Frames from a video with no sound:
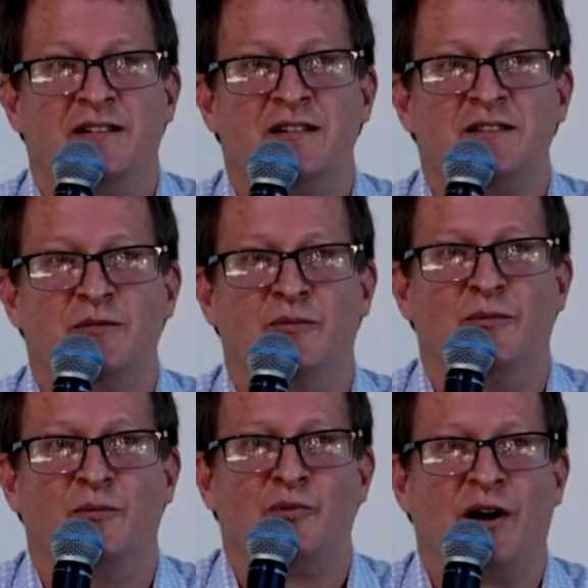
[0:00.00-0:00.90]

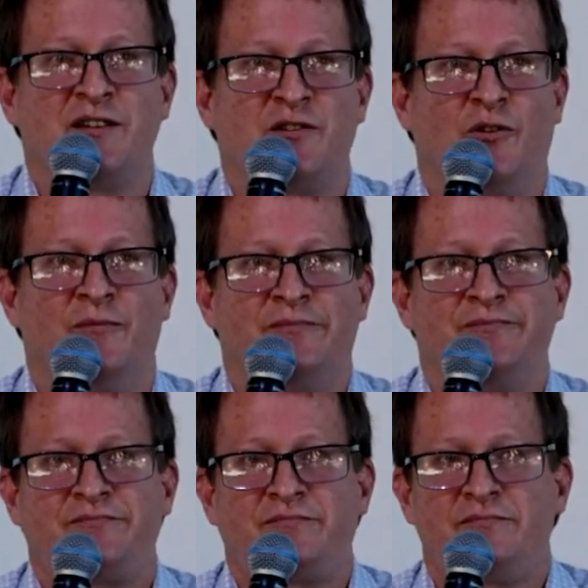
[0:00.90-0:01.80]
some practical
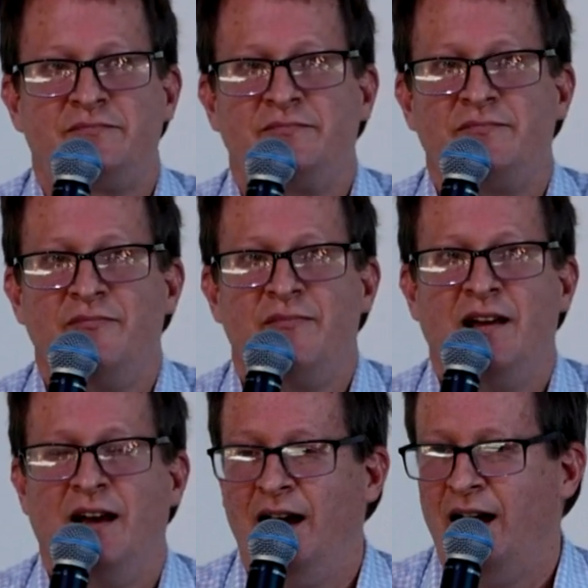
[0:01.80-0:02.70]

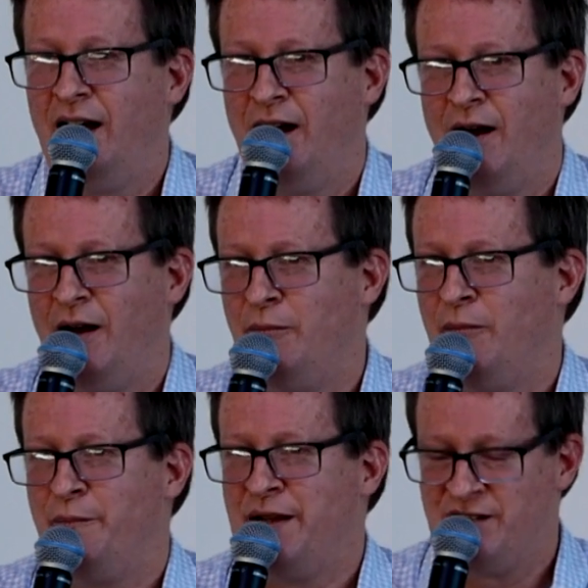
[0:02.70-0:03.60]
um,
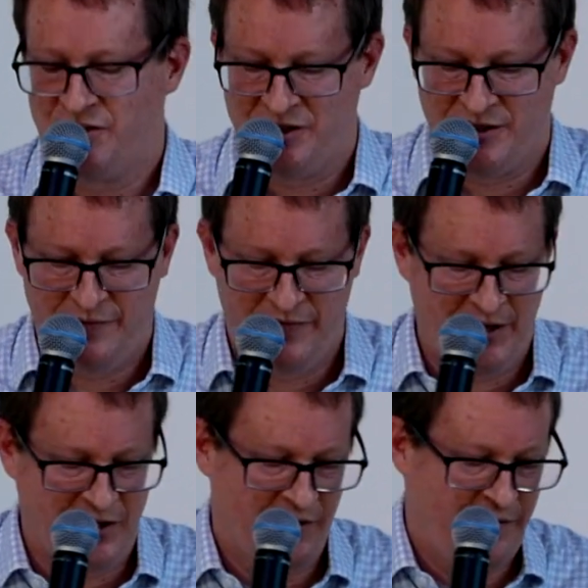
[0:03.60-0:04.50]
bits just to
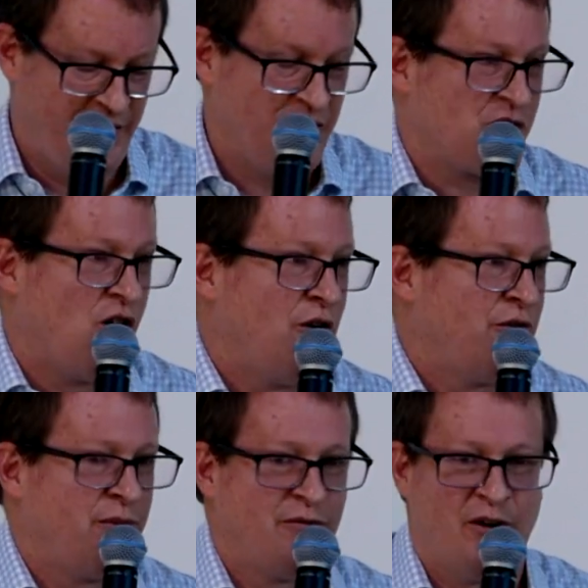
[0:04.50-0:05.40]
finish, finish
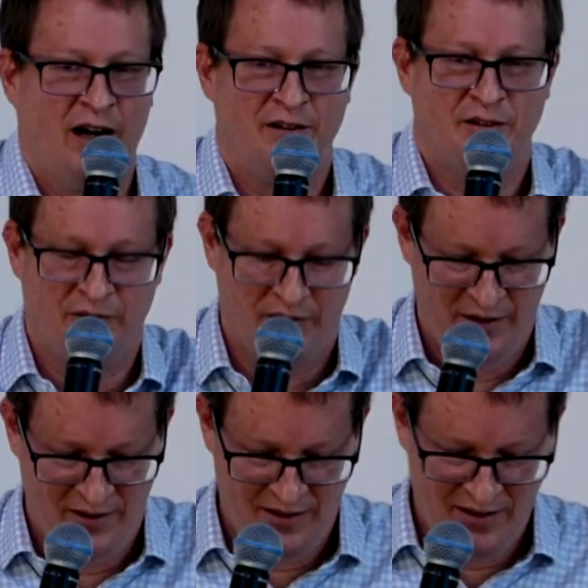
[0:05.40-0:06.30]
off before I hand over
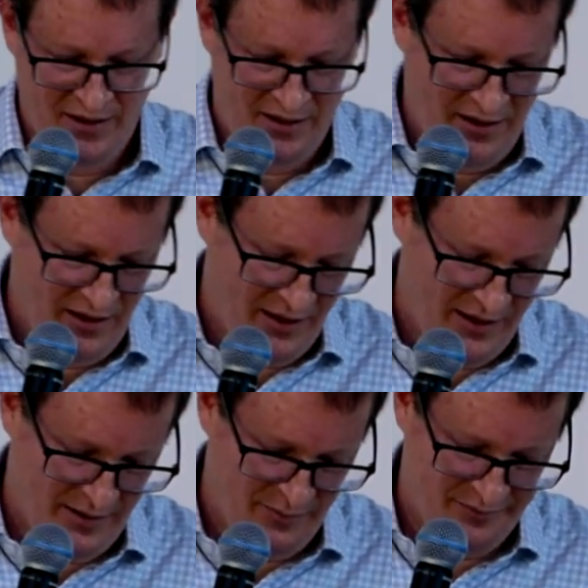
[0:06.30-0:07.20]

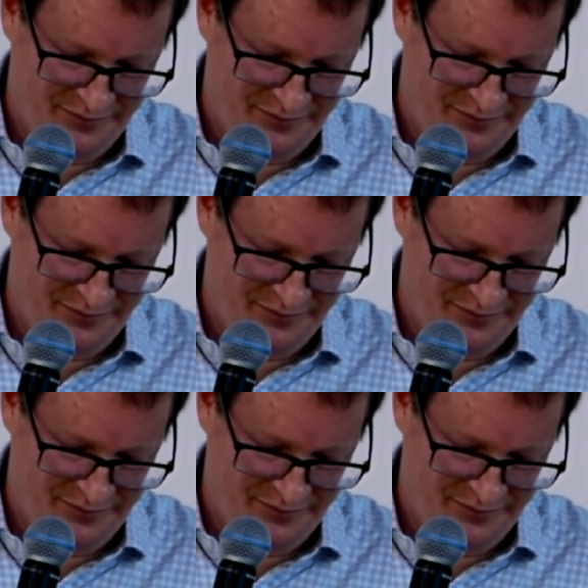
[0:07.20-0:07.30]
um,